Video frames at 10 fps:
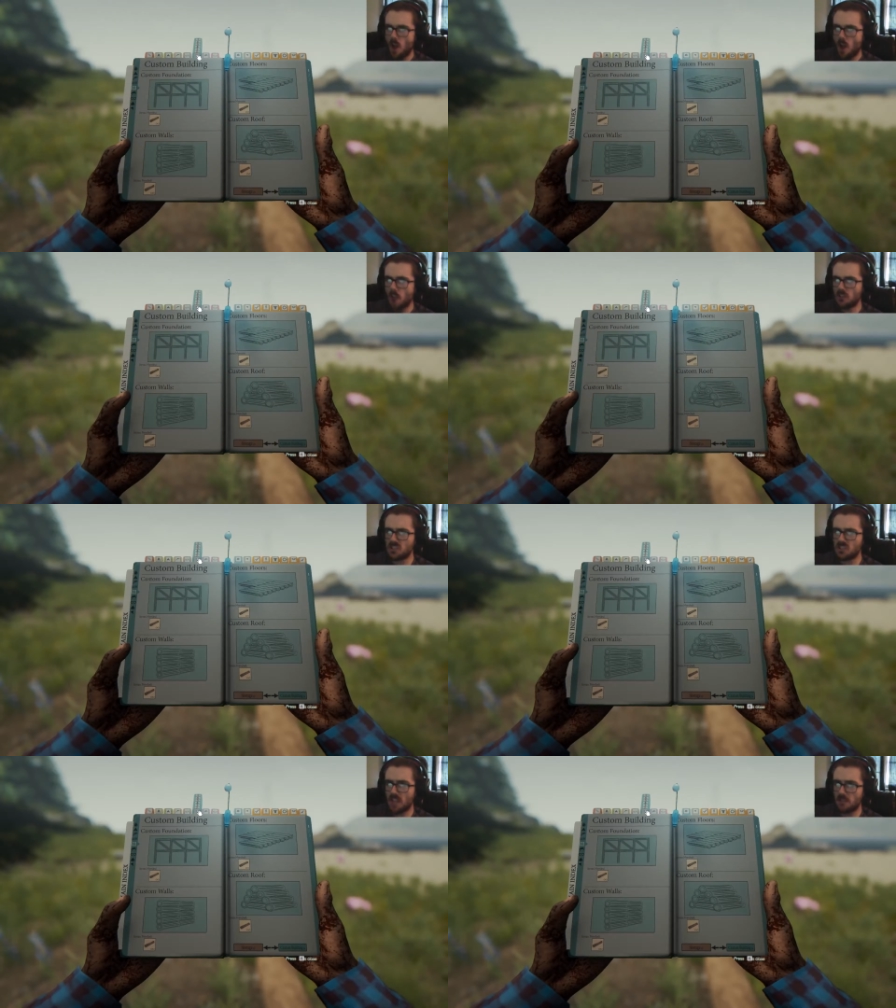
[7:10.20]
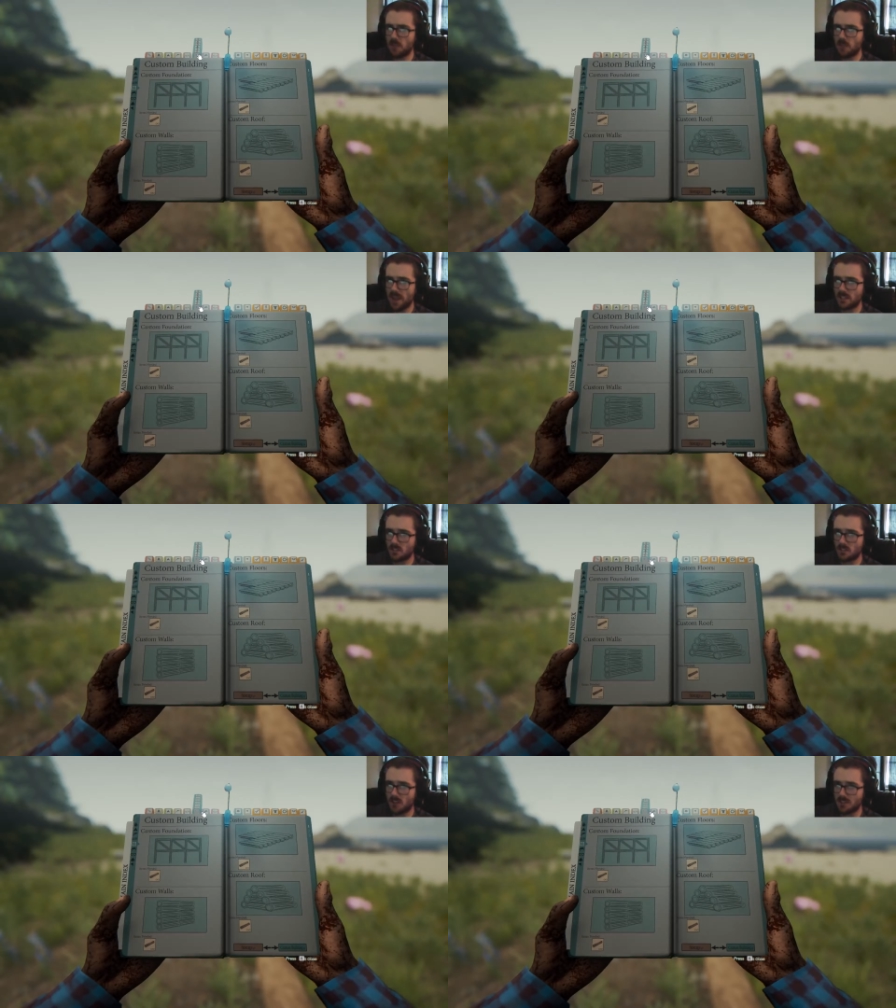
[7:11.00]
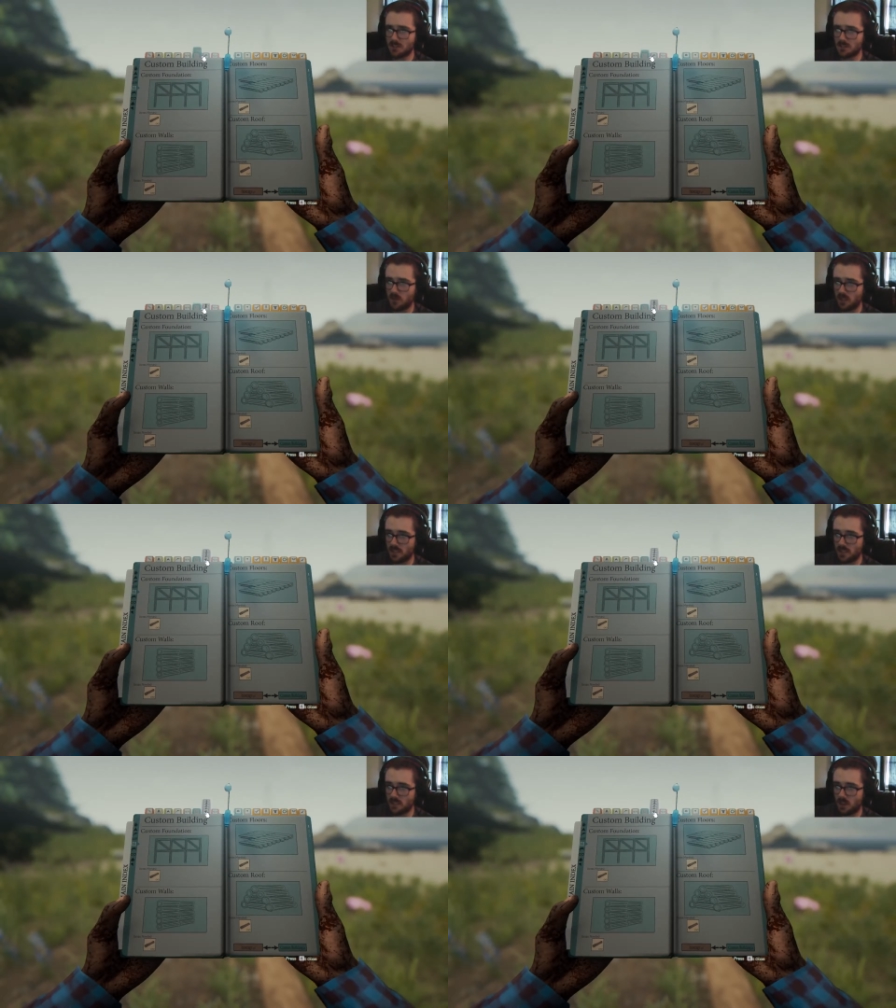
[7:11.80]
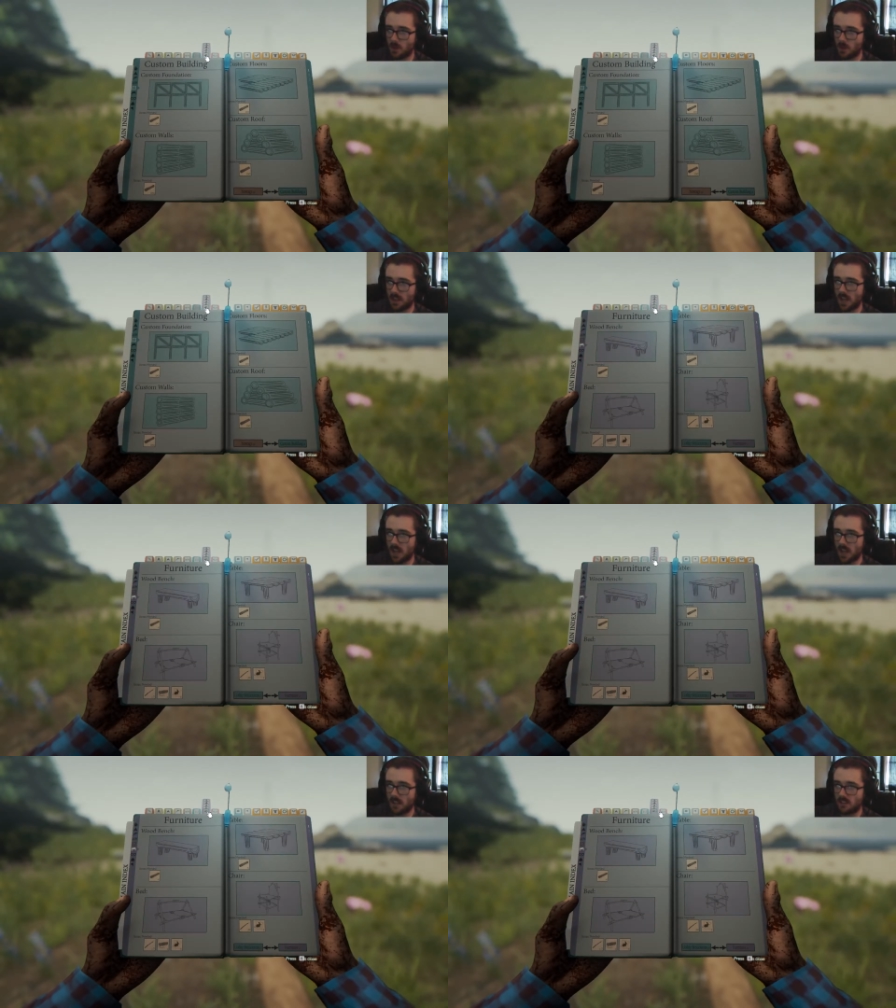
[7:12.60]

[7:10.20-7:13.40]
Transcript: There's seven pages of custom buildings. Oh my god.